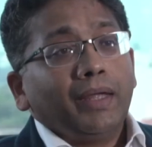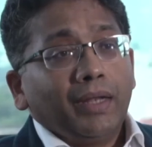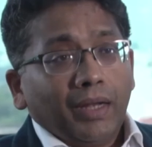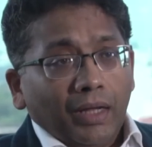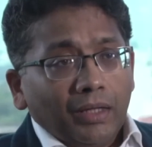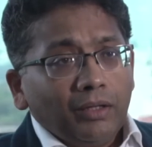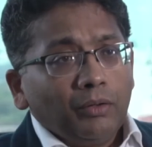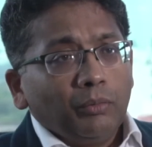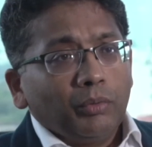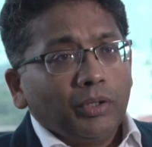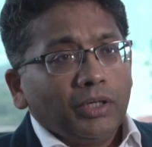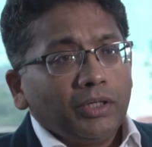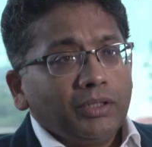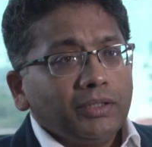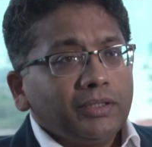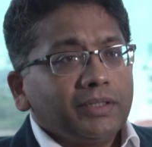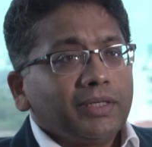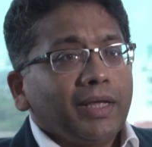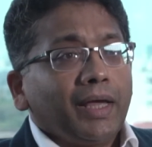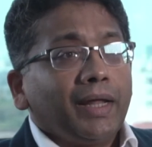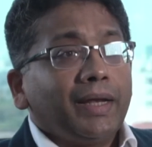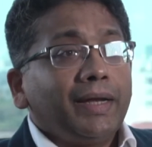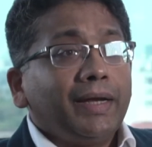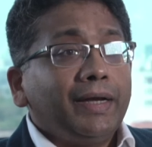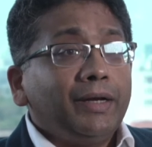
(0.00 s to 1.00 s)
In other
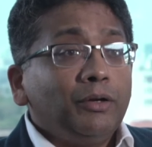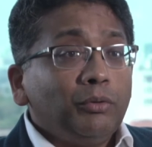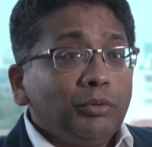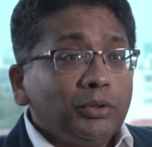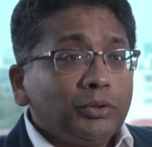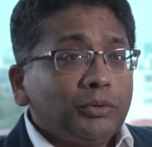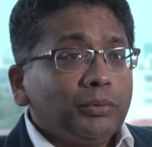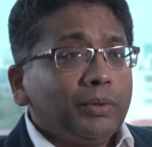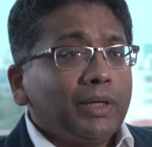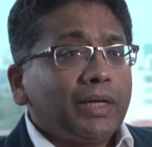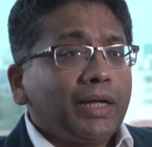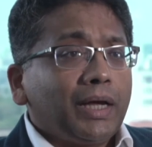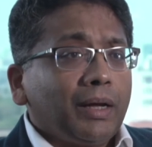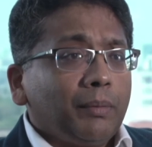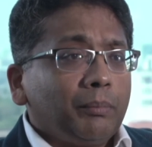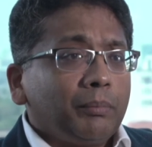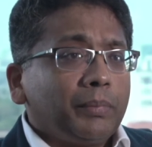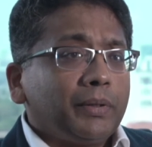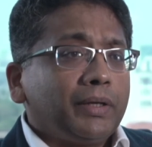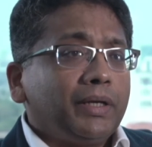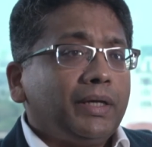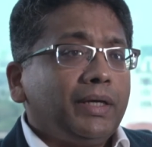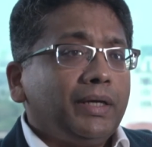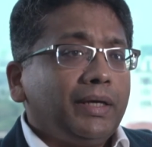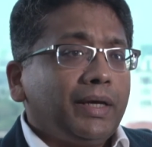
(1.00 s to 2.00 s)
words, an individual
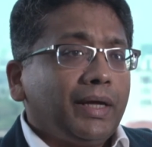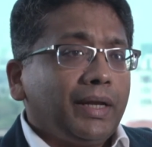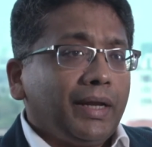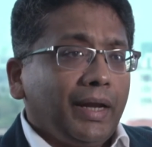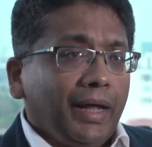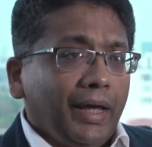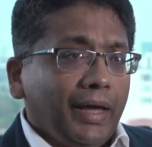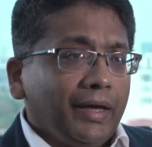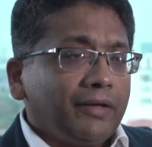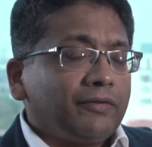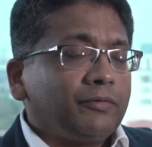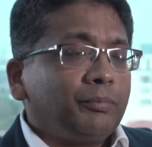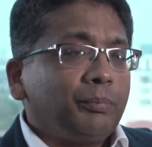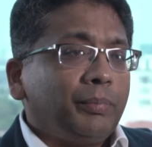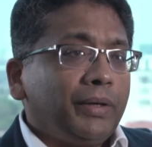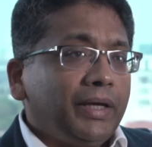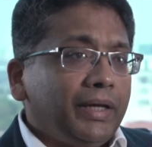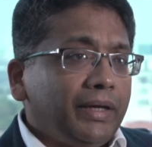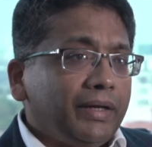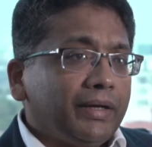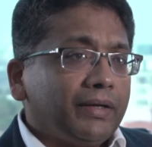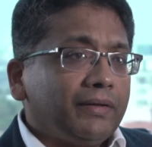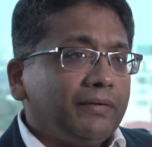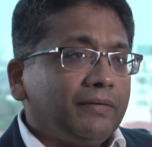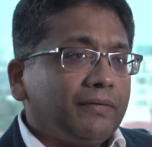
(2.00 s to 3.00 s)
company can
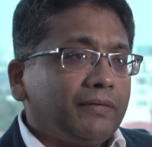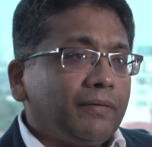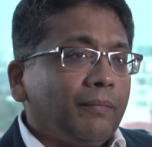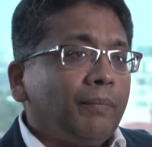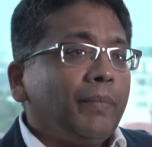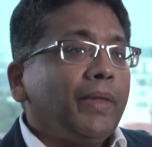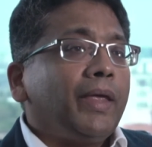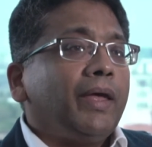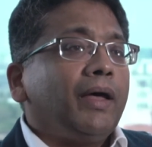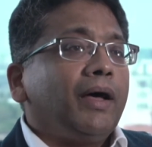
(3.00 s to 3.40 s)
experience